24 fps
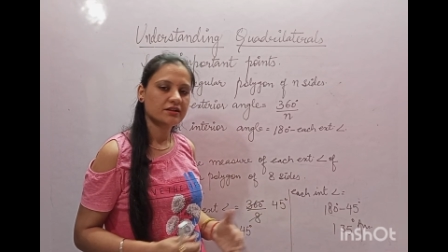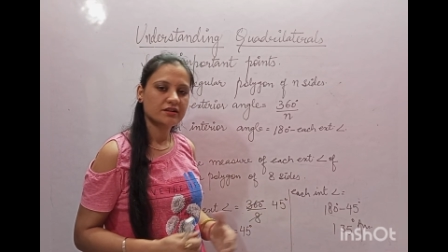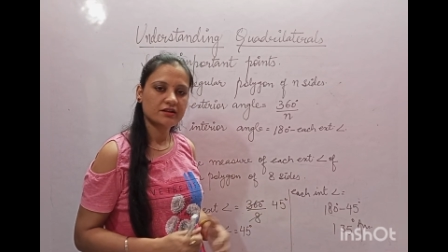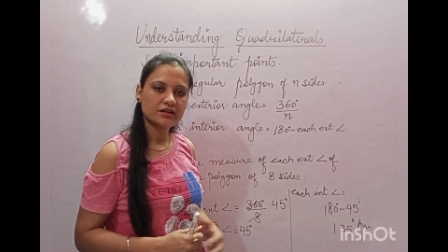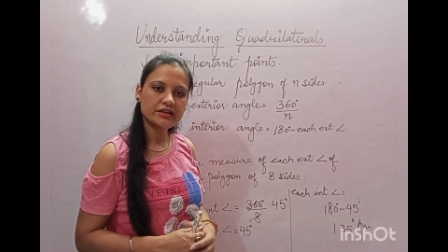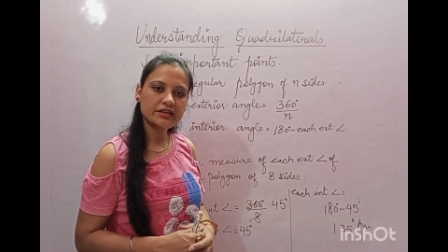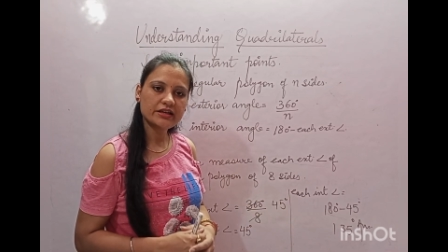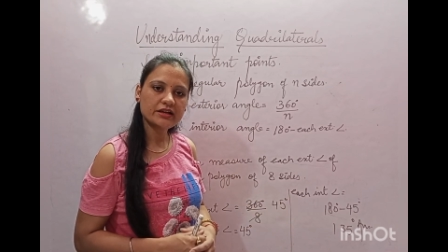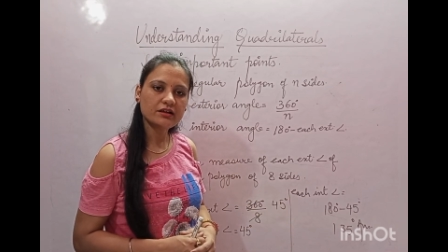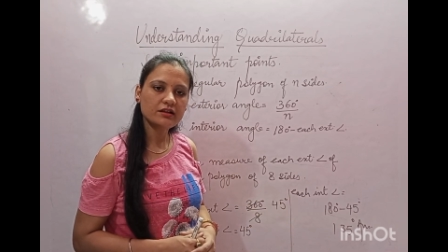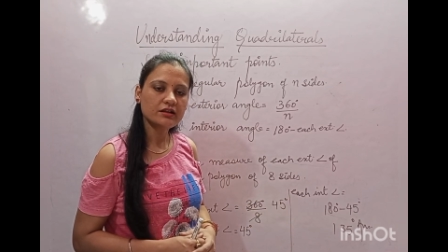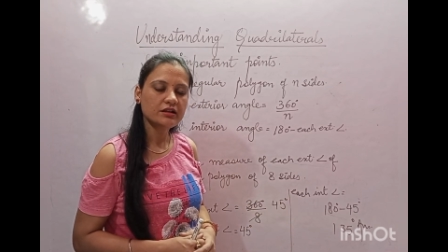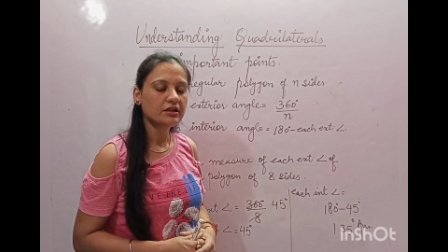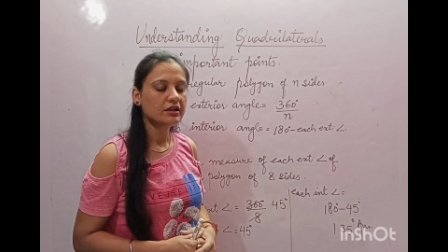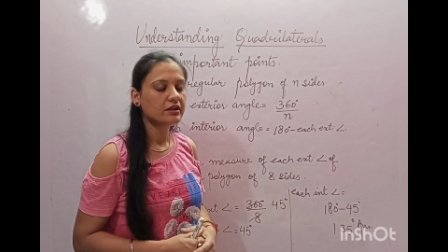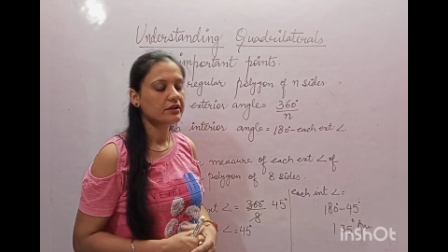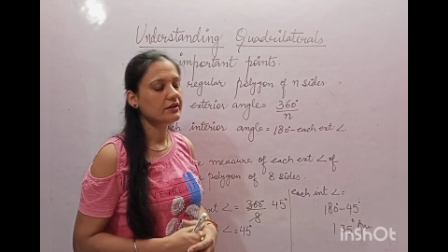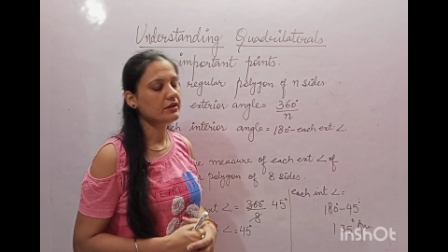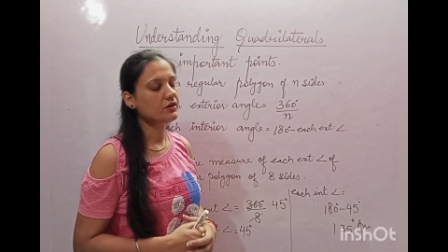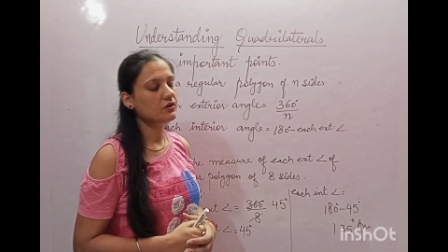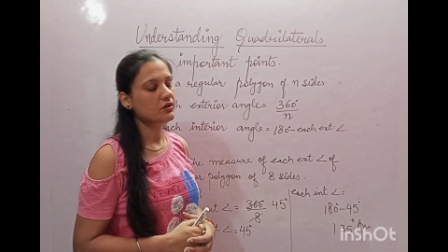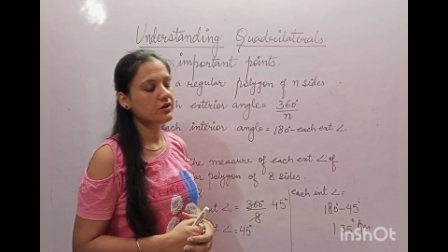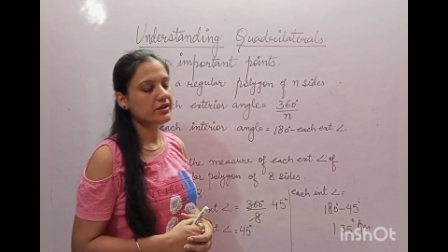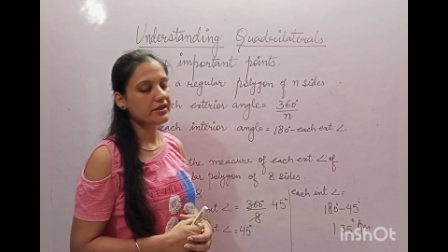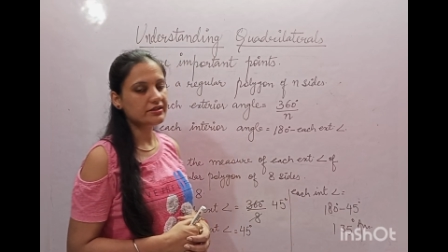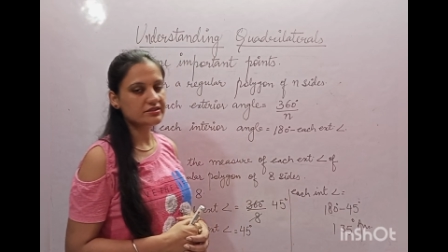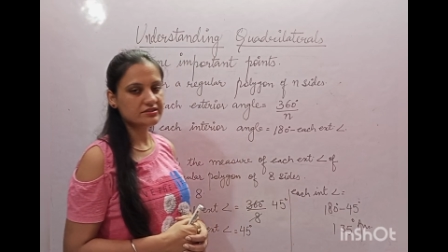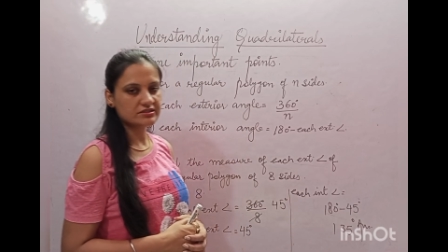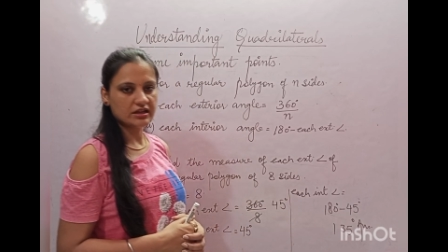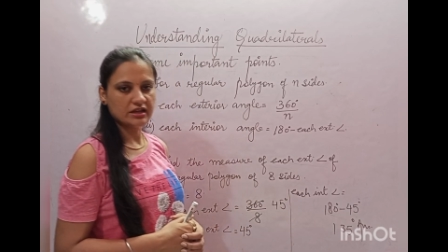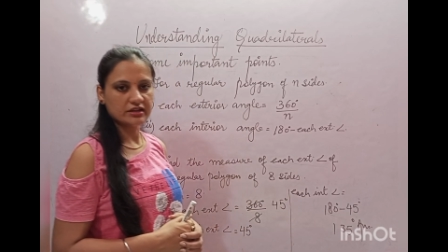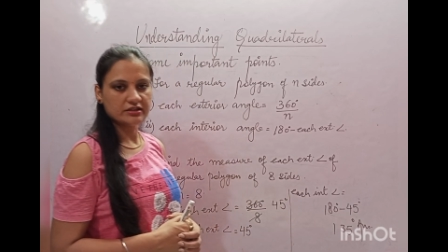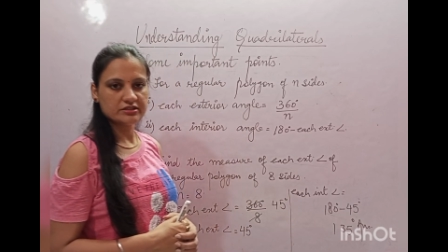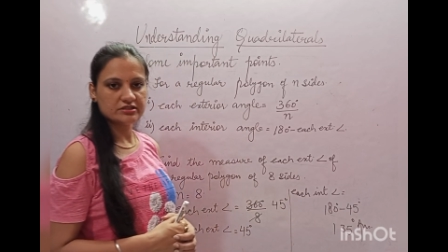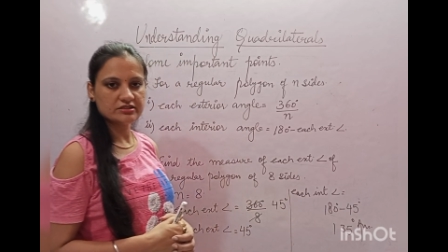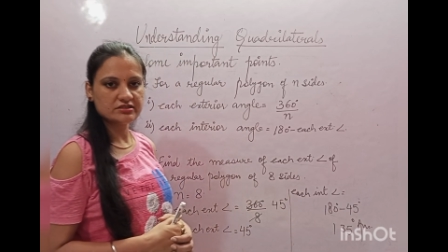Clear? Now let's
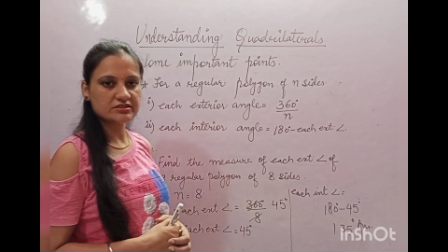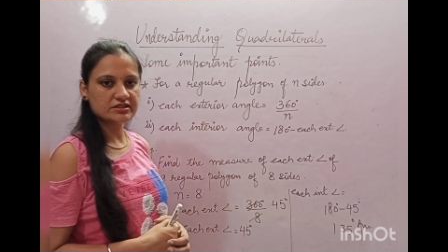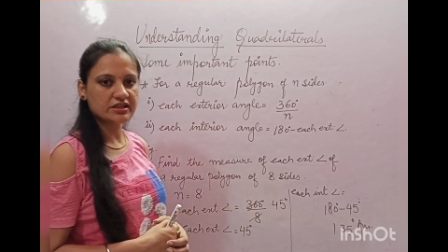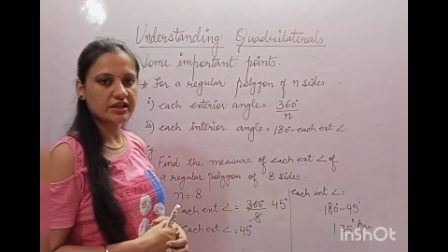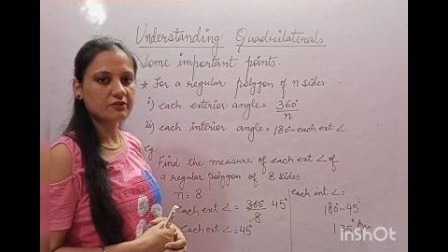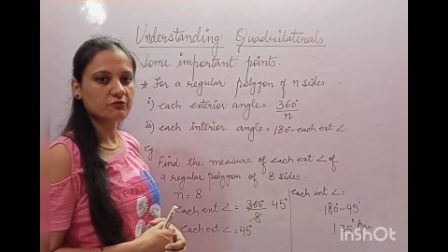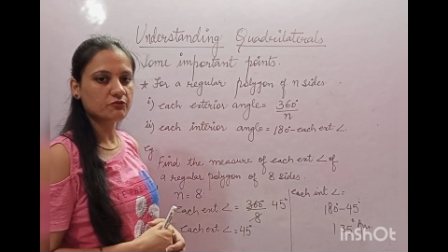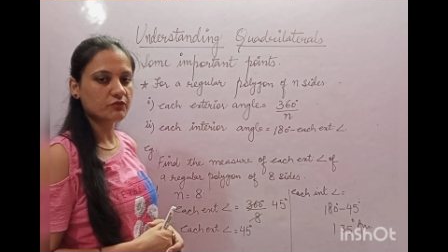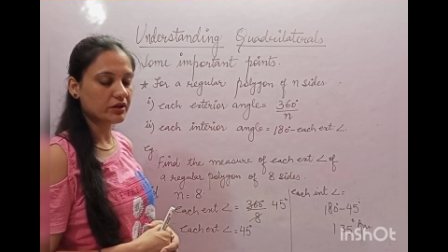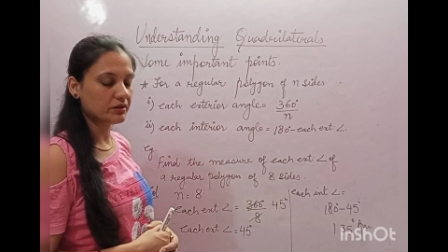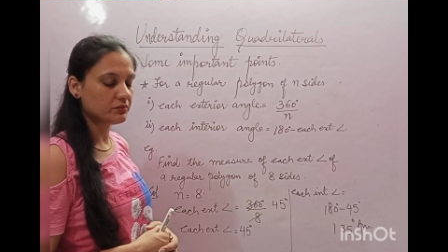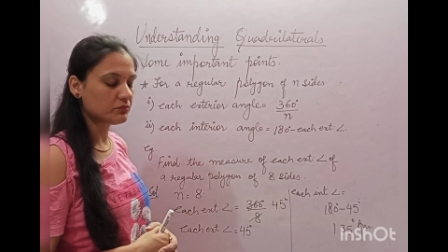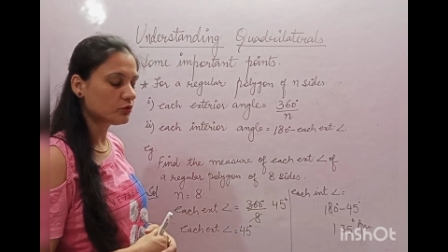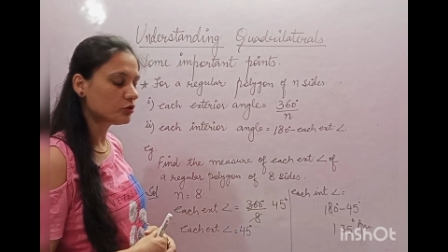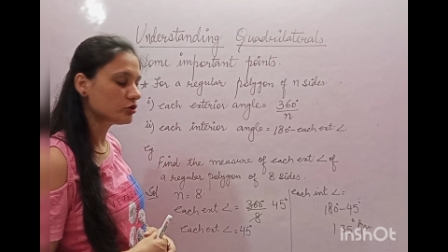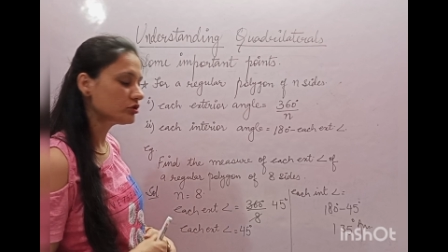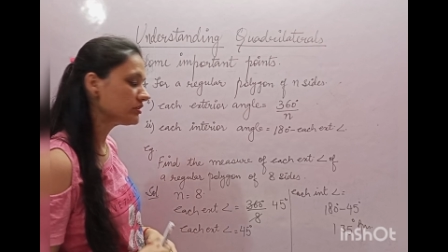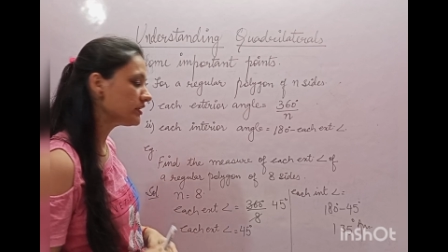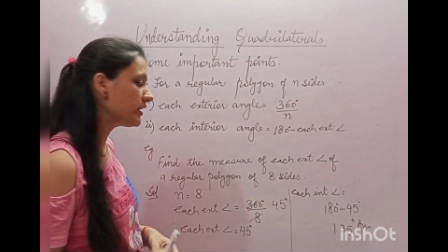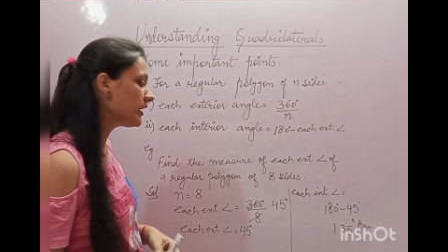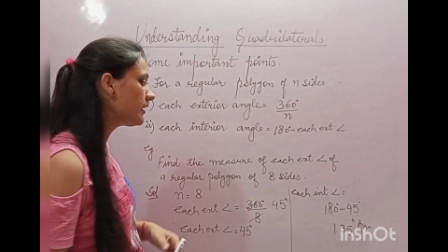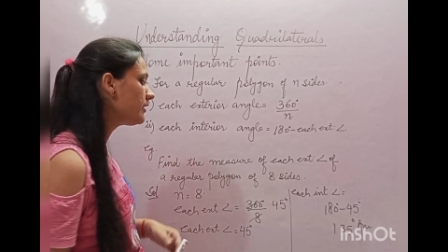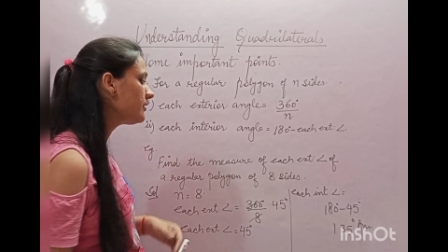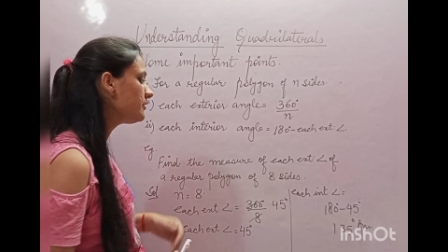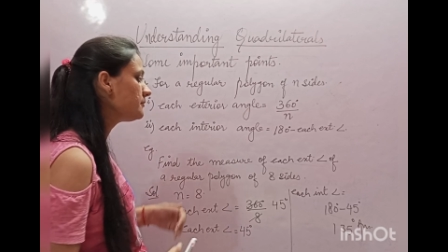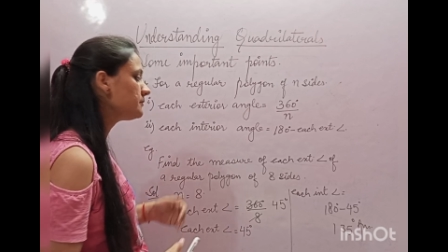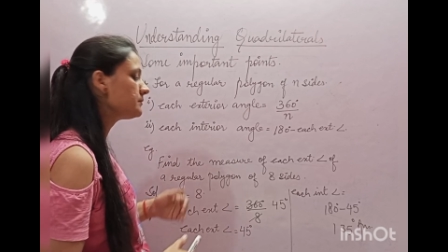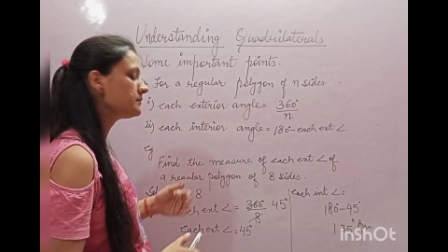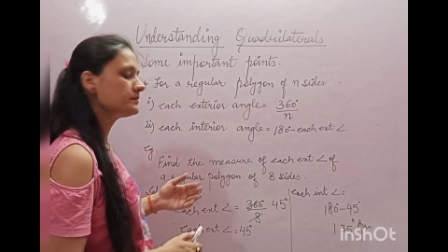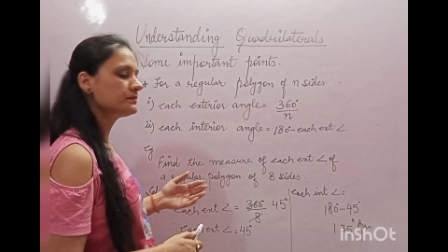understand one more thing.